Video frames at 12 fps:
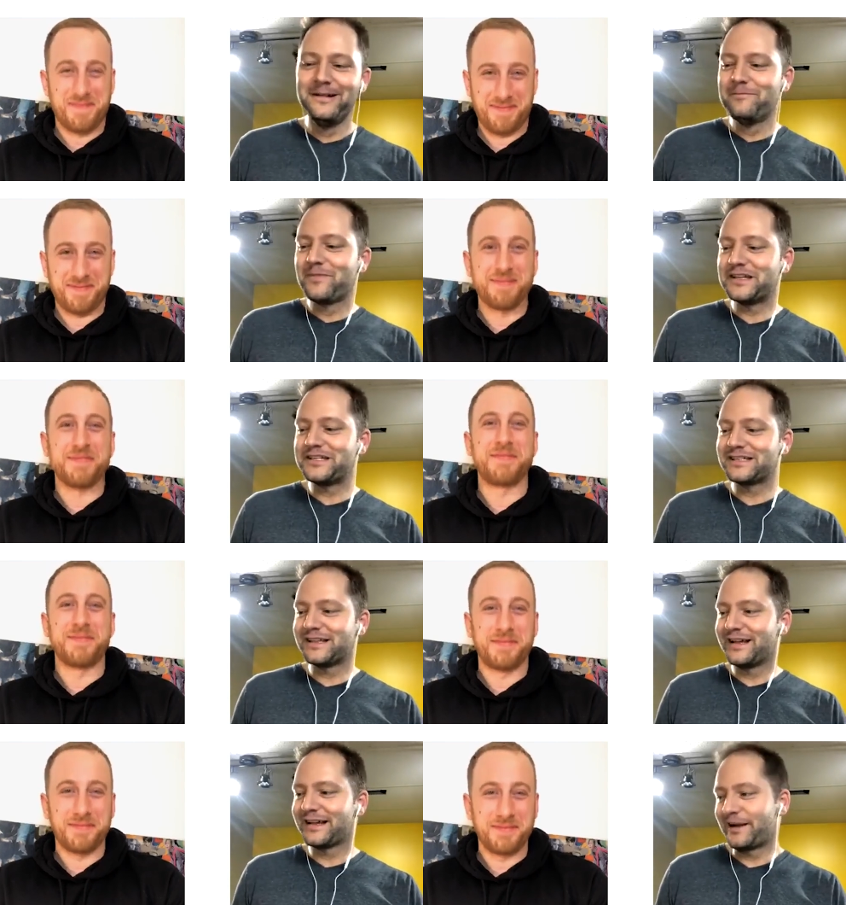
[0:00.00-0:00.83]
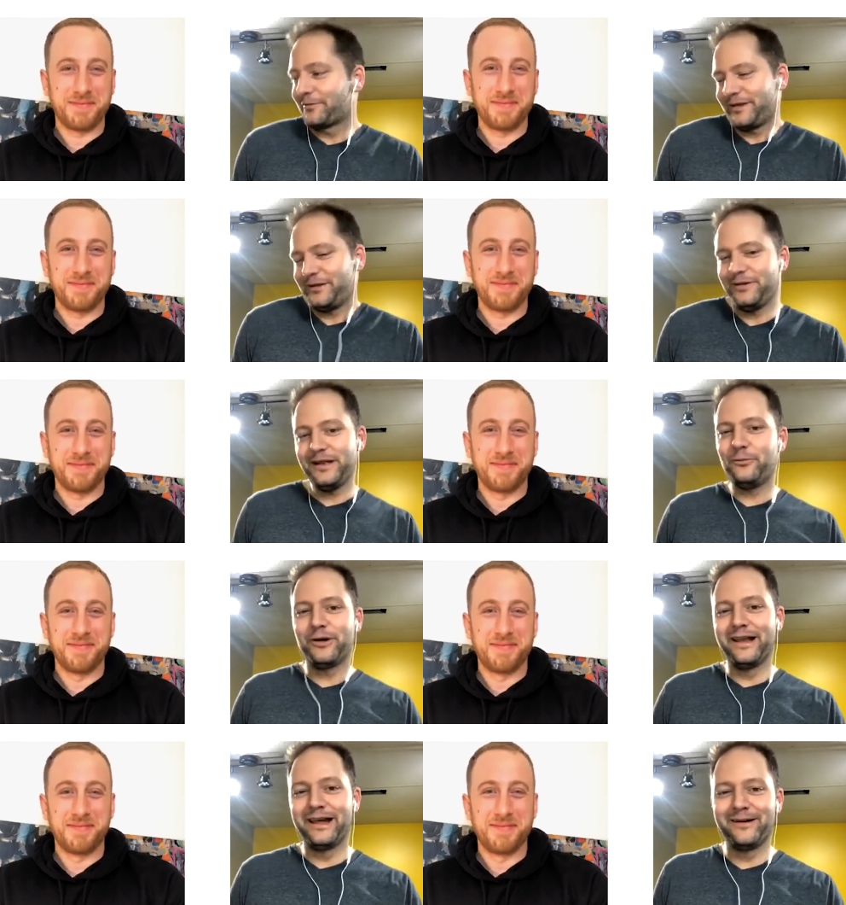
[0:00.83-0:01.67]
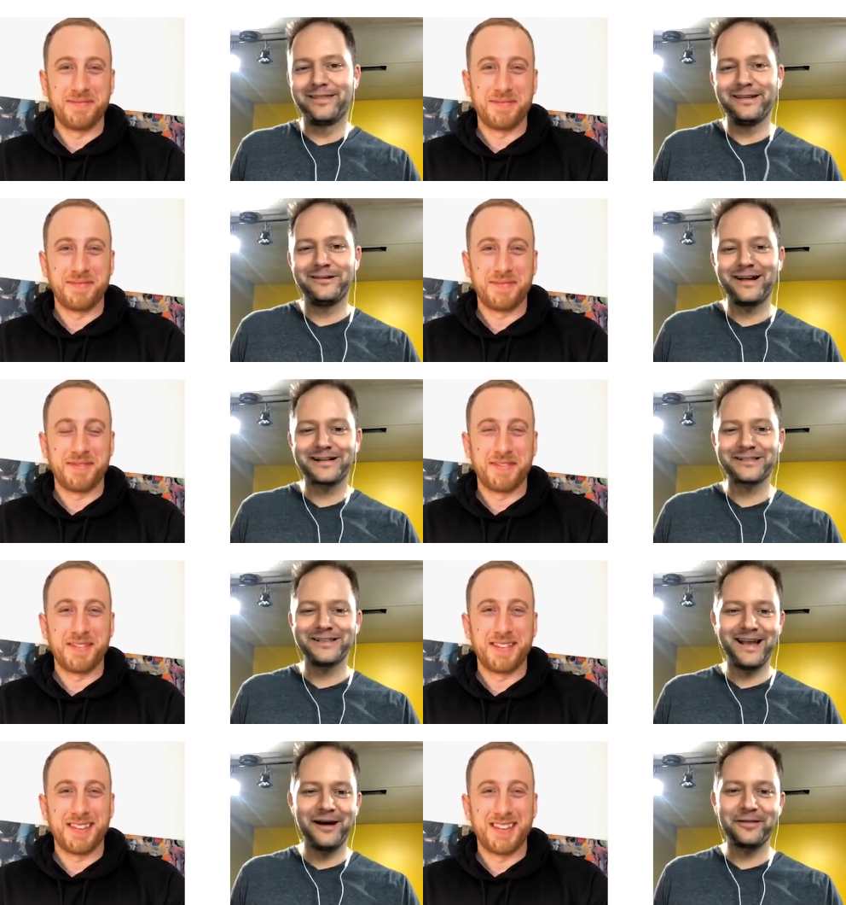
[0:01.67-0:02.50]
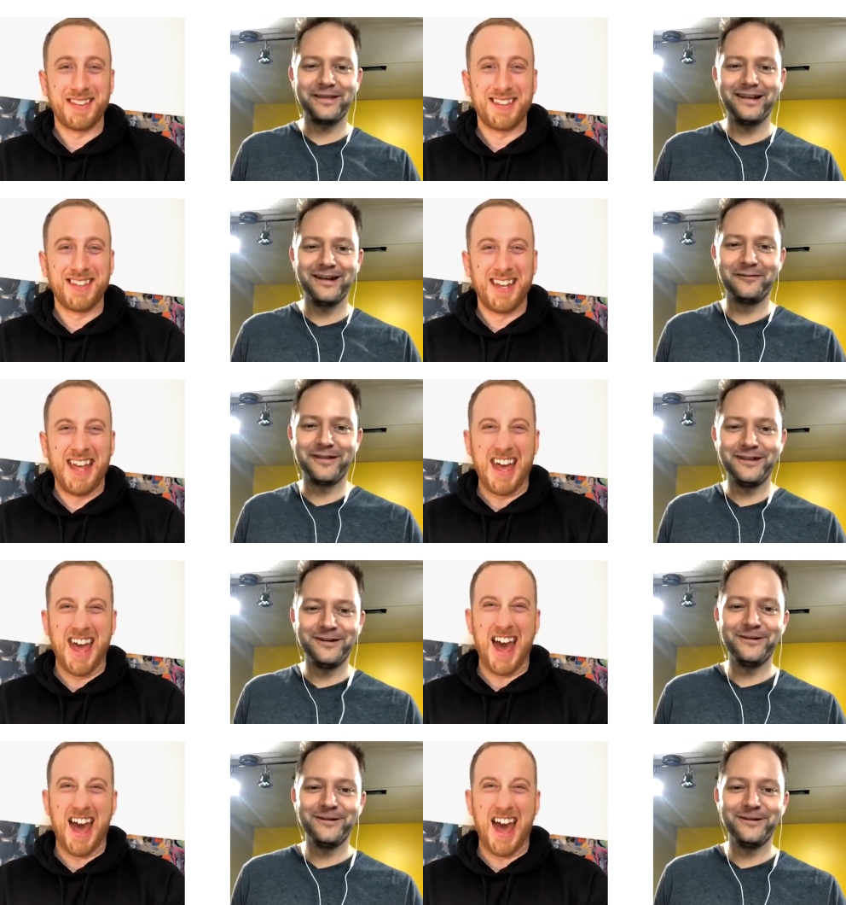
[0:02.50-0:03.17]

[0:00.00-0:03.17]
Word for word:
Speaker 1: And she's like, I don't think you need one now. I think you're actually healthy enough that you don't